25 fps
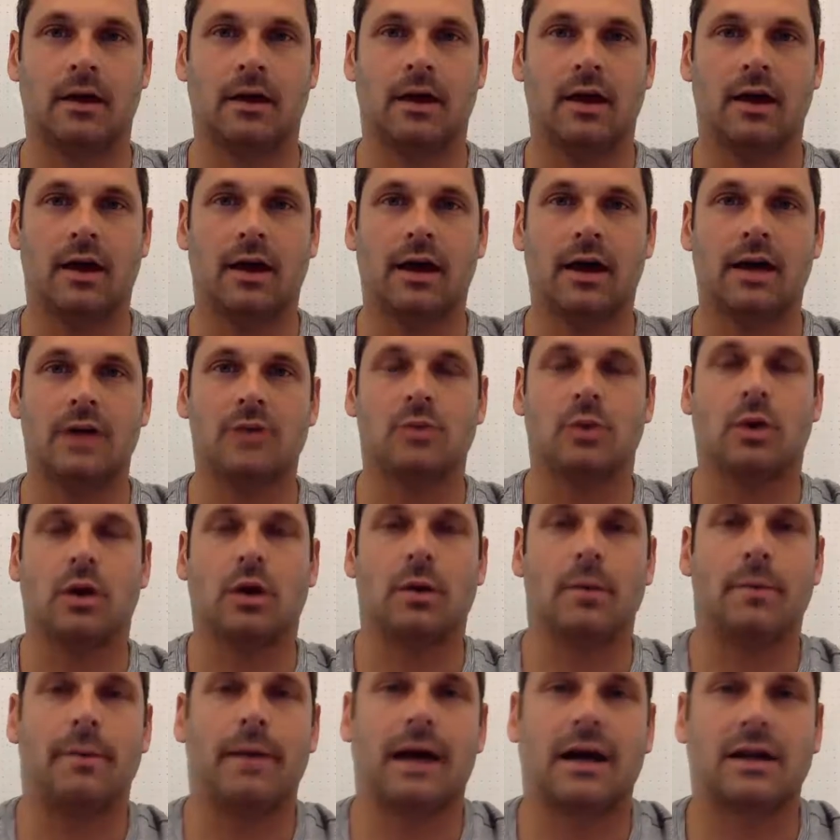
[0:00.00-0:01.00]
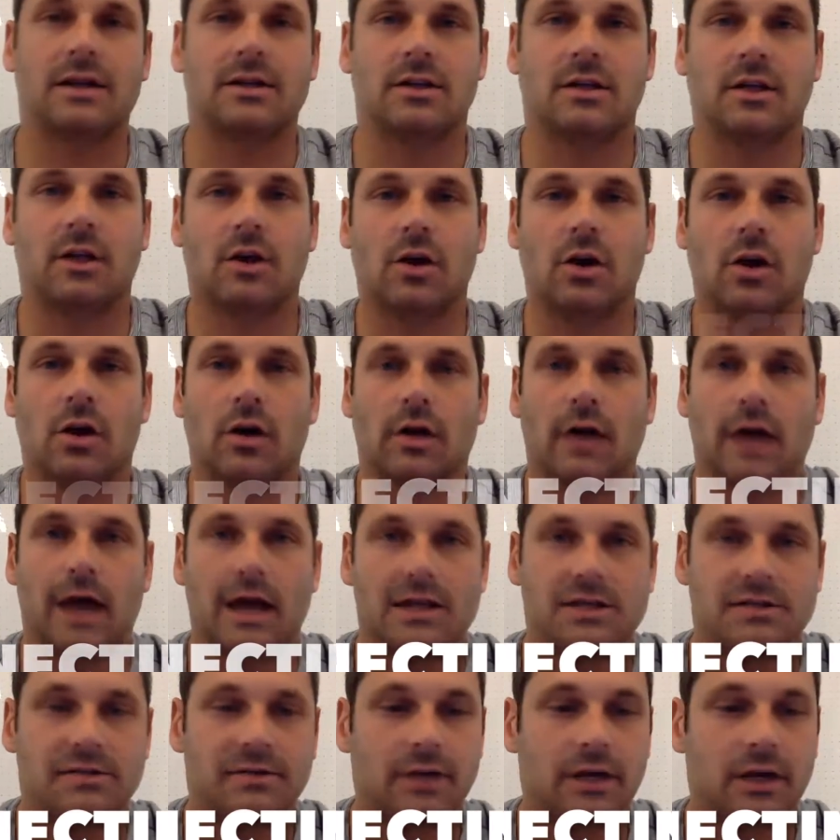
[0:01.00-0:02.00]
Hey guys, welcome back to the
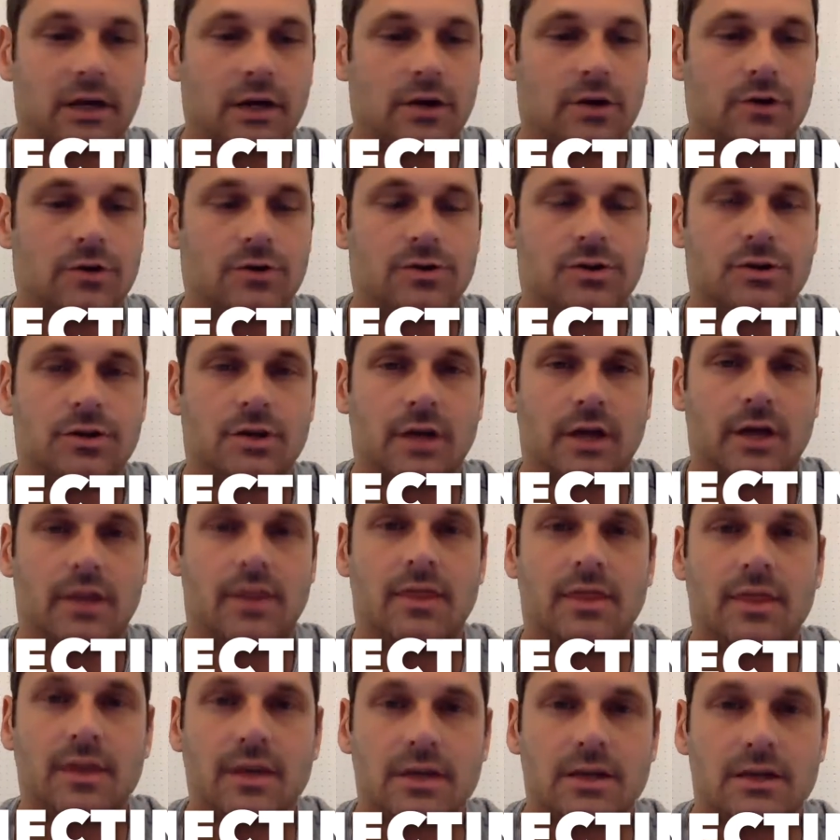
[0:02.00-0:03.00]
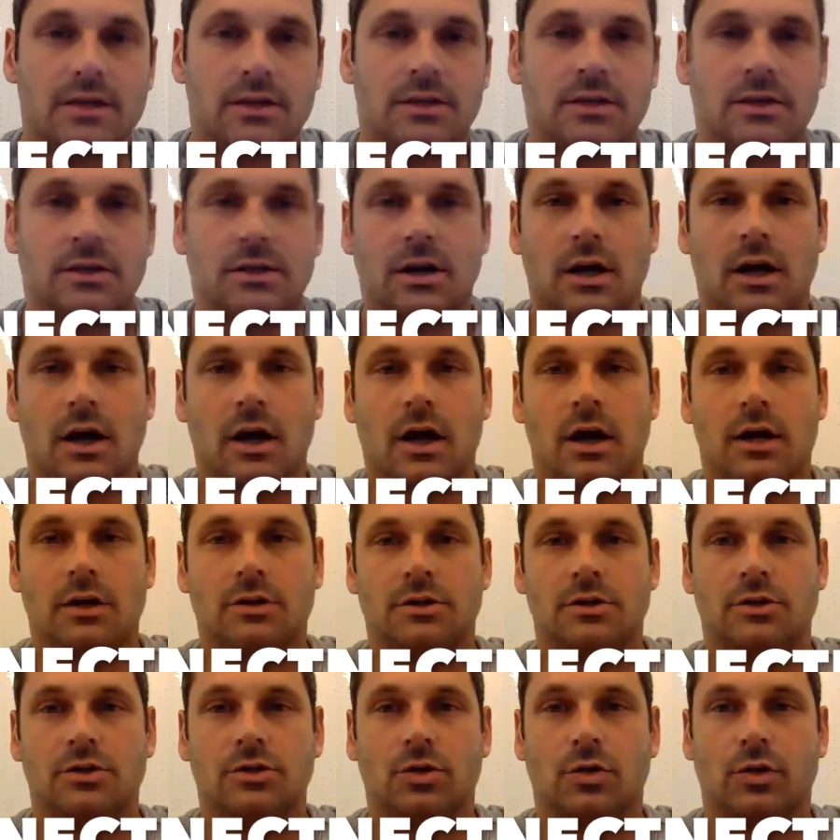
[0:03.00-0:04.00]
CallCast videos. In this
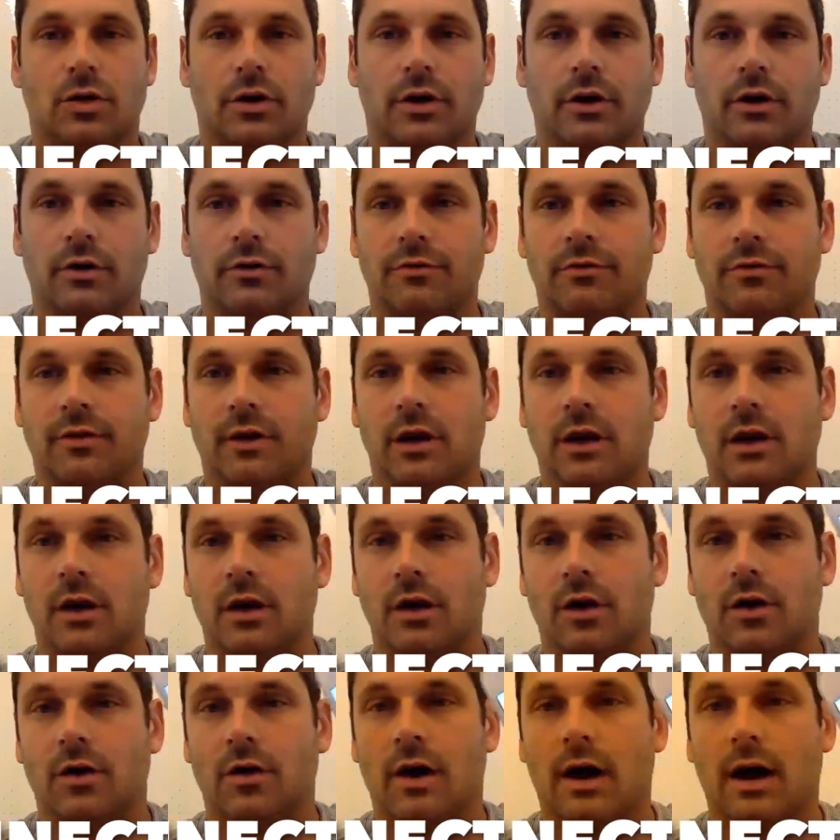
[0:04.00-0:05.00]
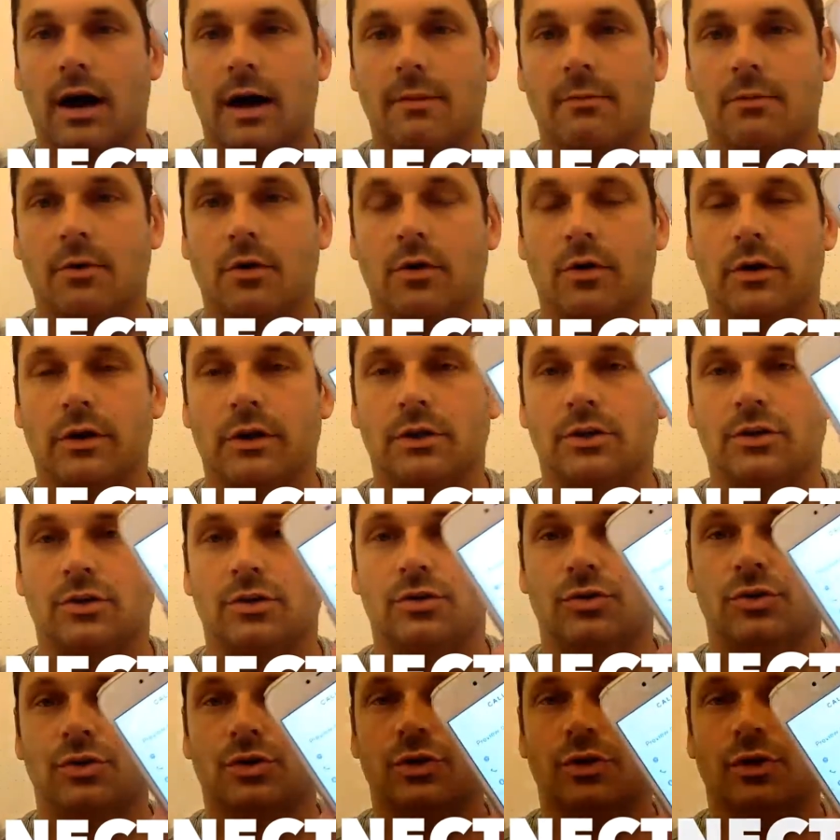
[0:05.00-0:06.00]
tutorial video, I'm going
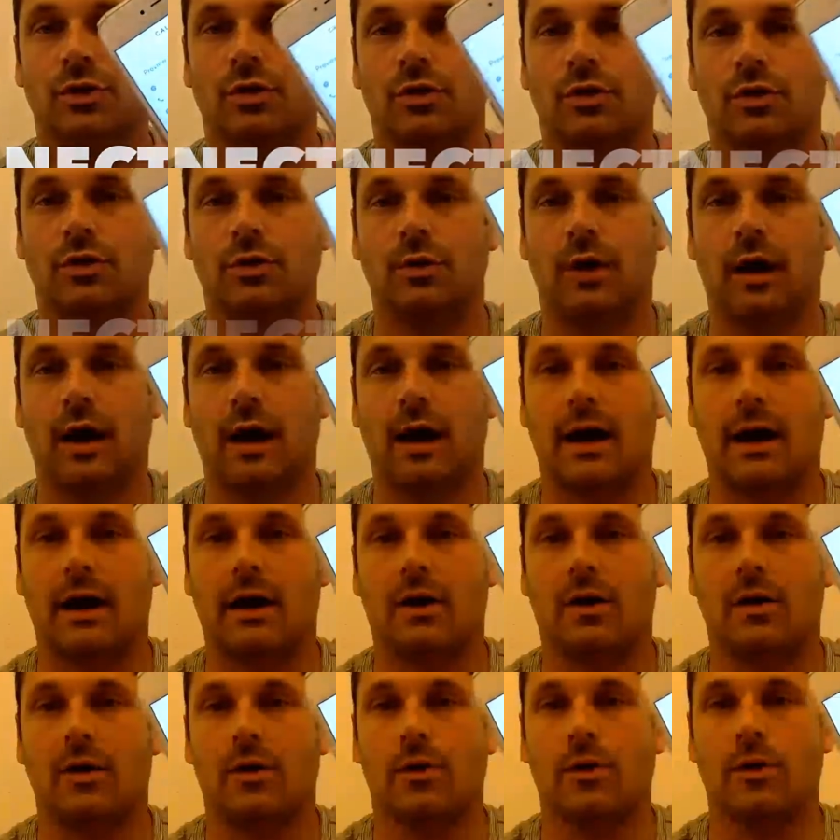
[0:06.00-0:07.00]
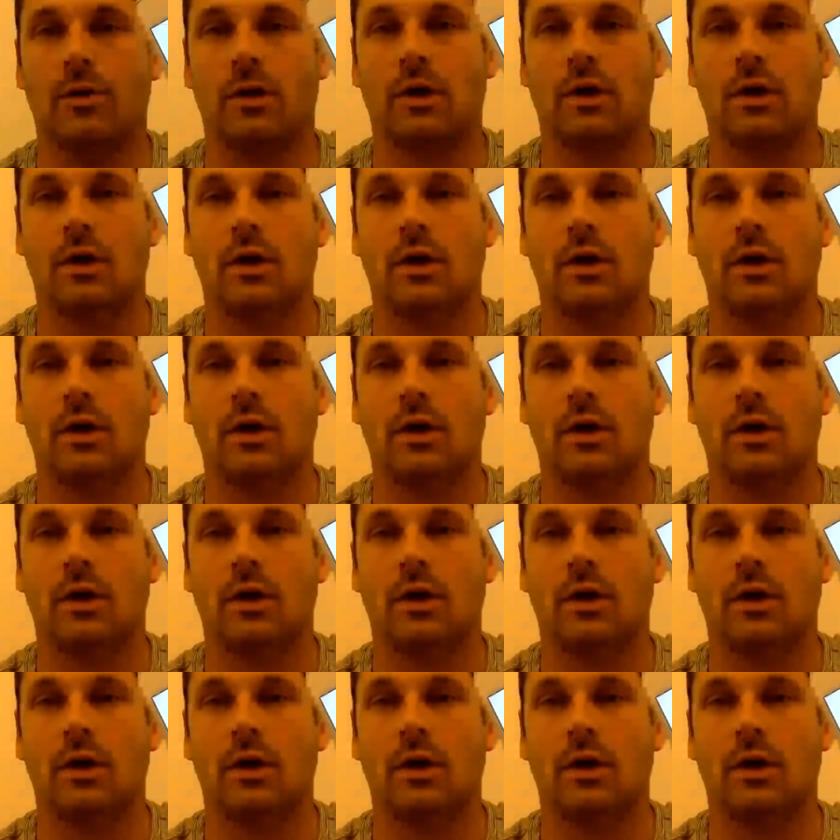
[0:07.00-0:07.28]
to show you how